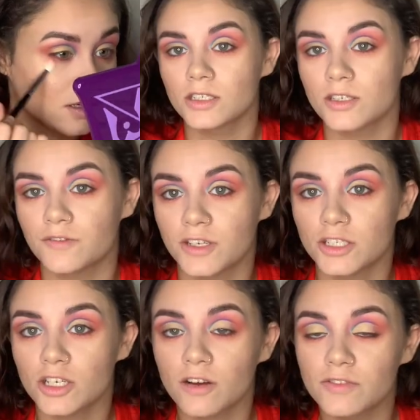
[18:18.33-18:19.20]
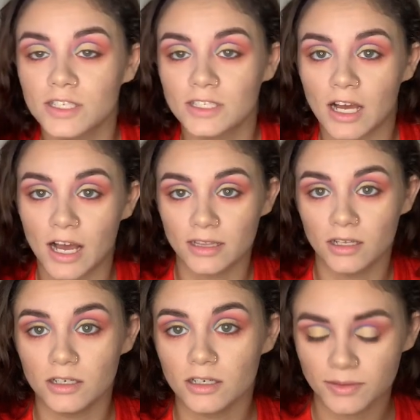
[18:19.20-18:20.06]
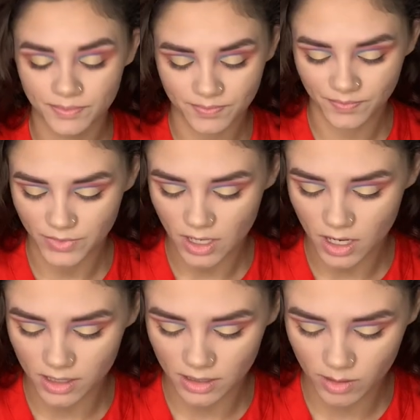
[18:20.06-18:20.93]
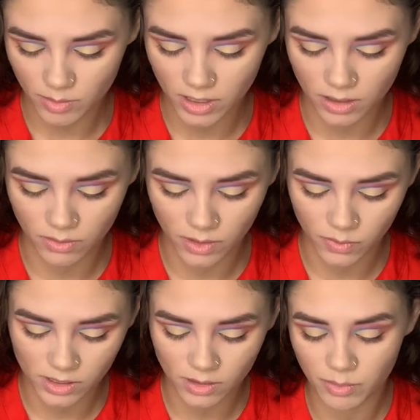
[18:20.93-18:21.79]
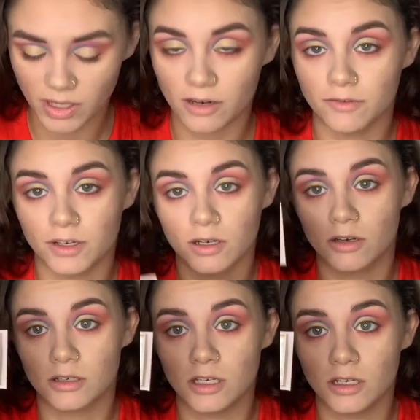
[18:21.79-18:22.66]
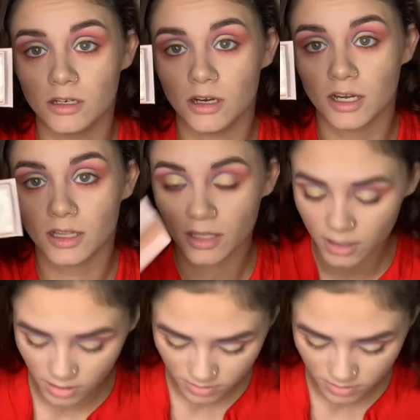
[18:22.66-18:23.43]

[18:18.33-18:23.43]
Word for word: To finish off this eye look, I think I'm going to go in with the Benefit Cookie highlighter